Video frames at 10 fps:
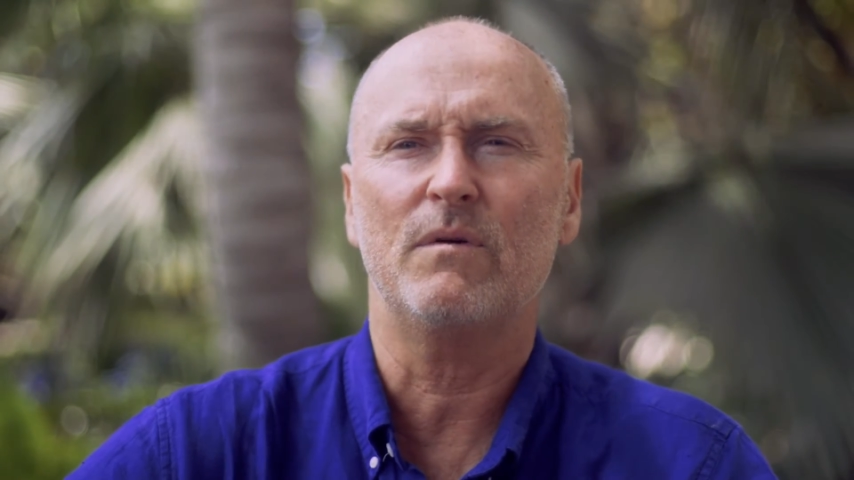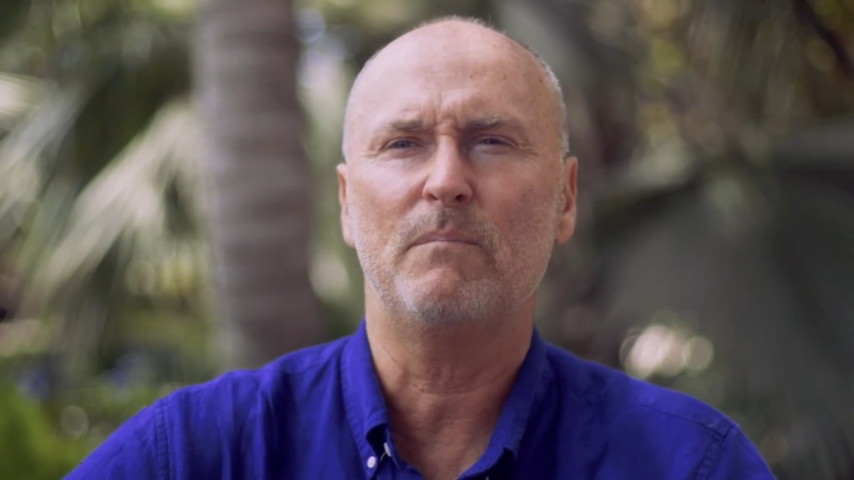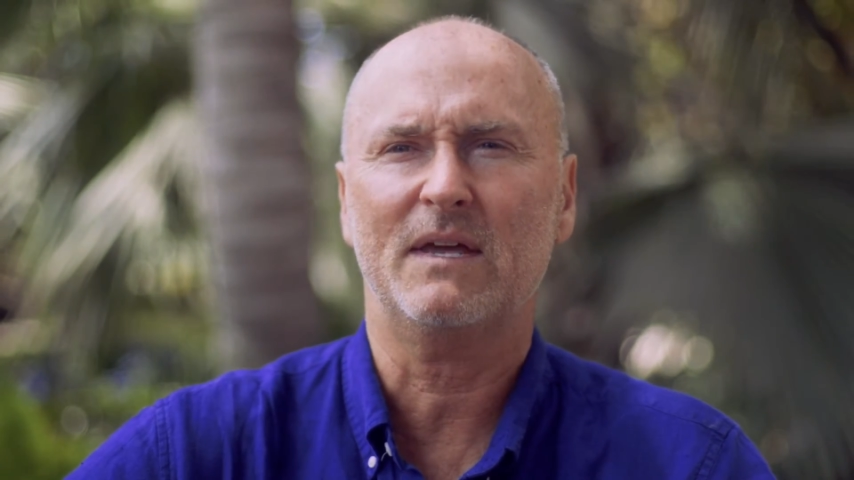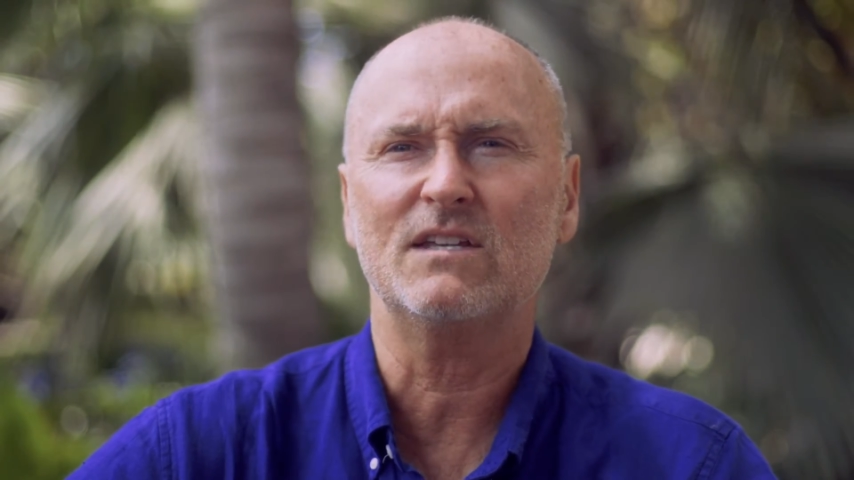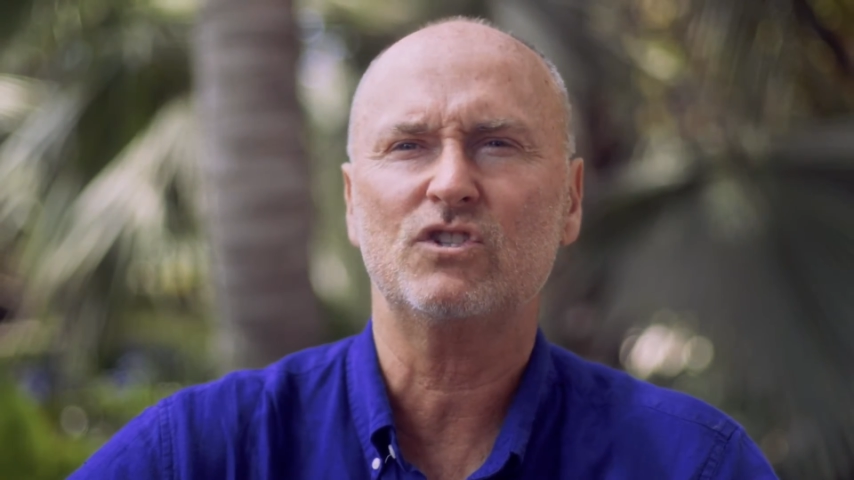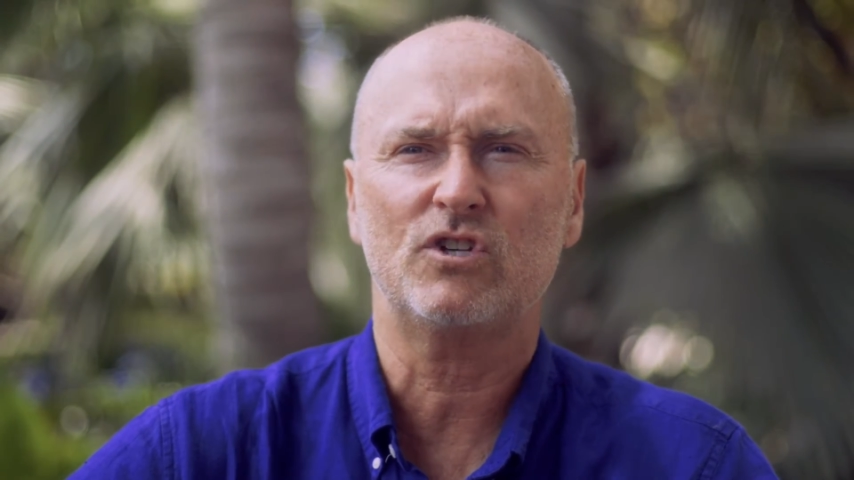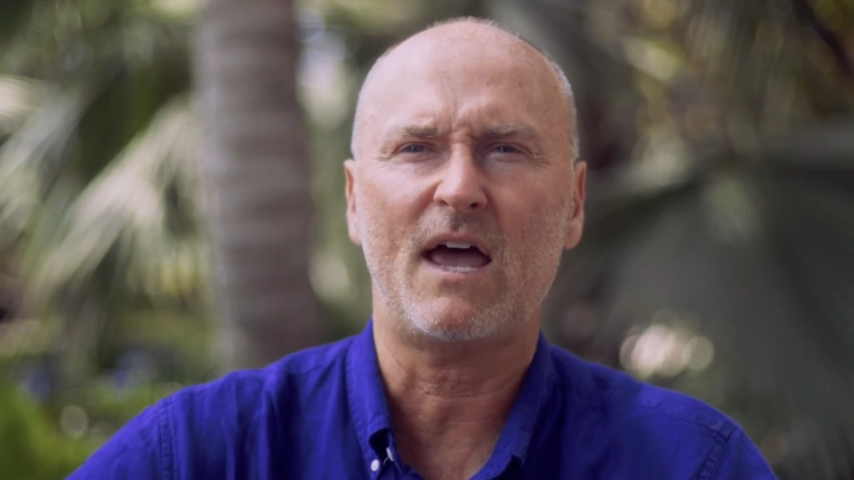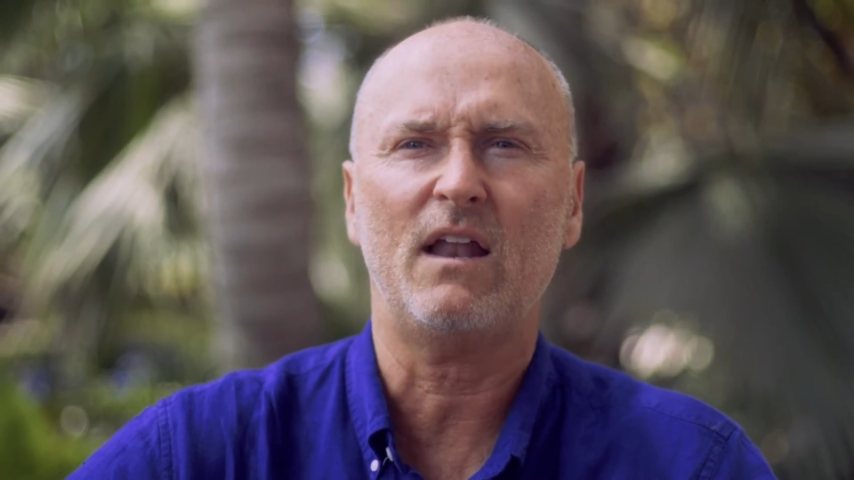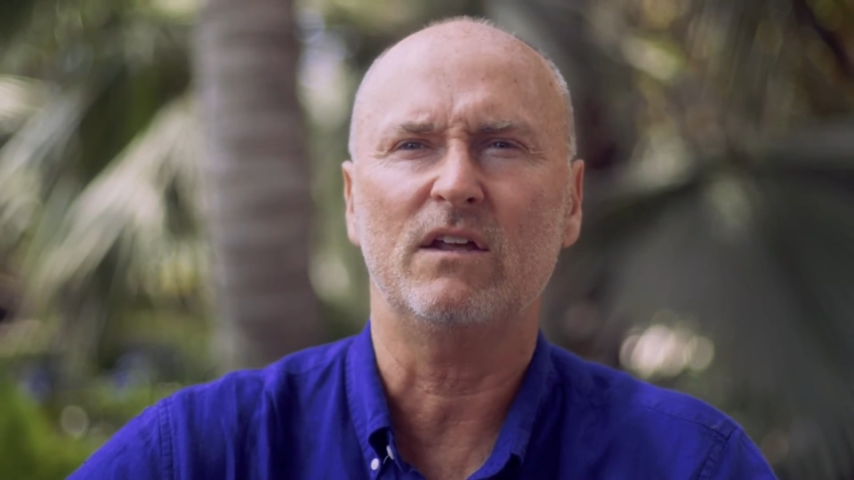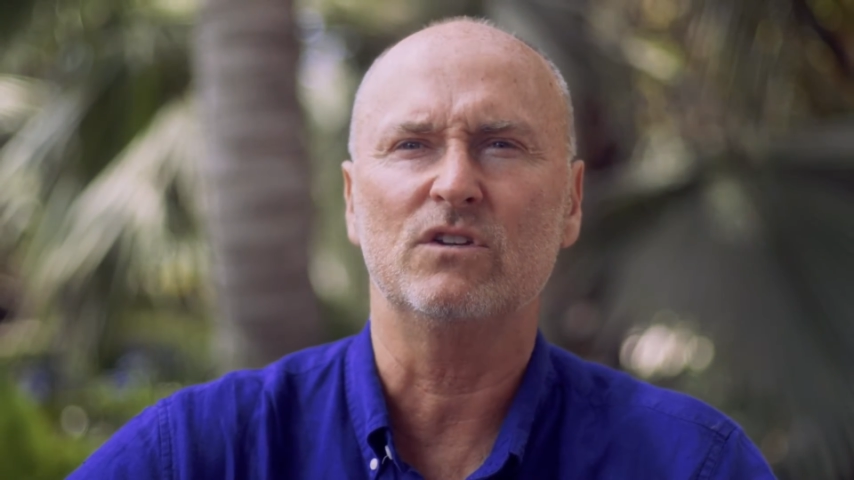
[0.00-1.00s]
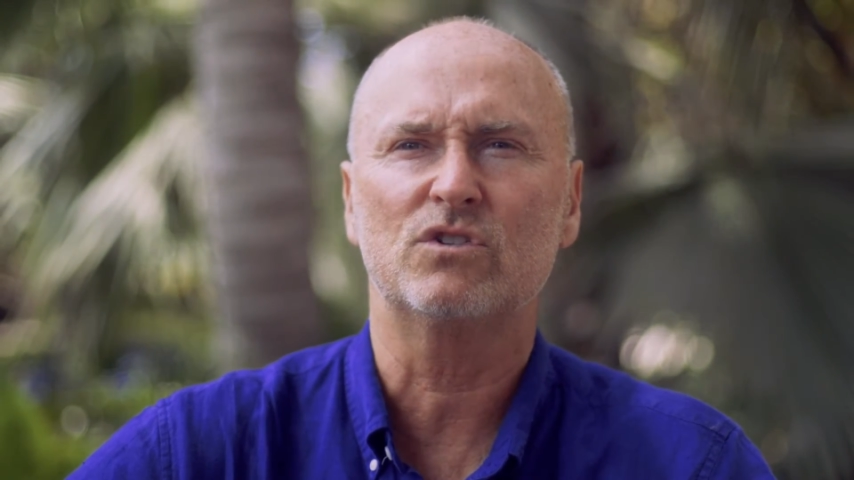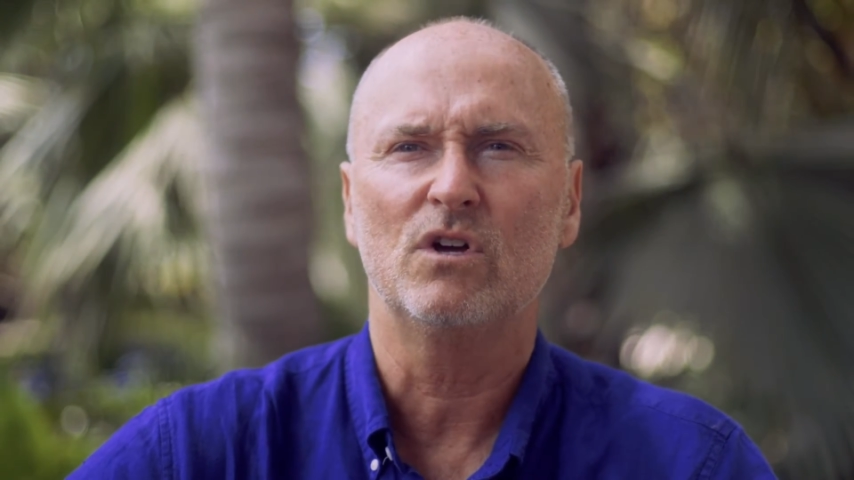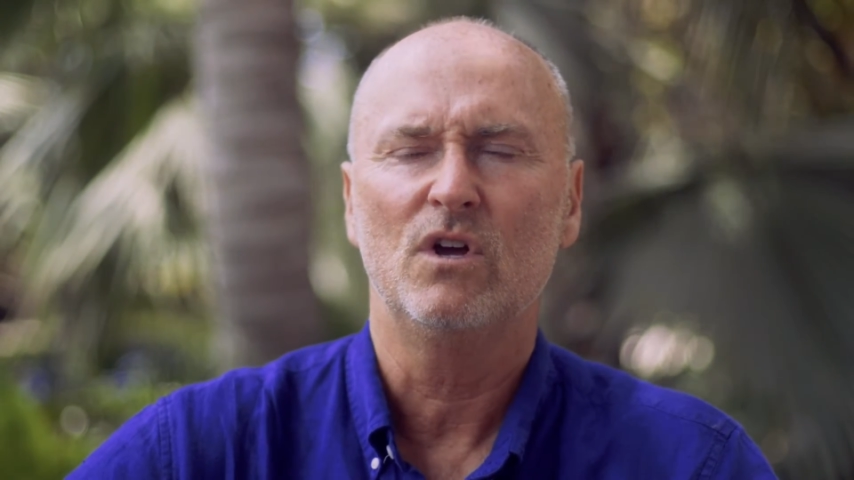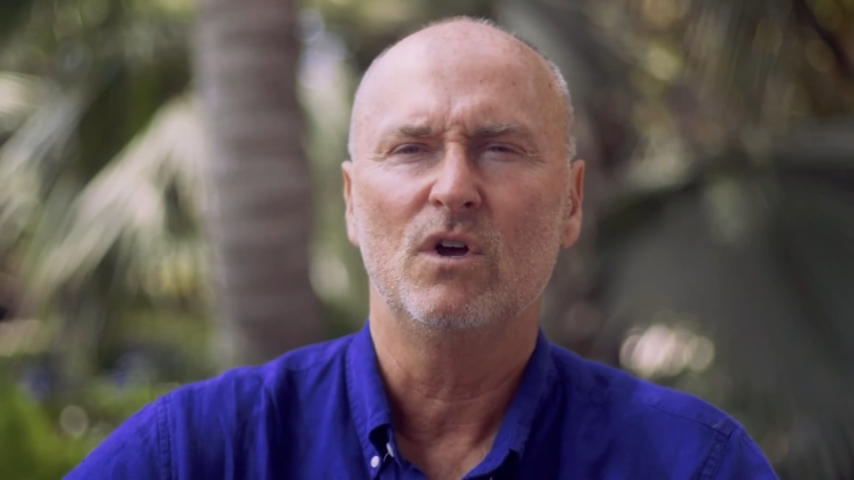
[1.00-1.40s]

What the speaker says: the biggest challenge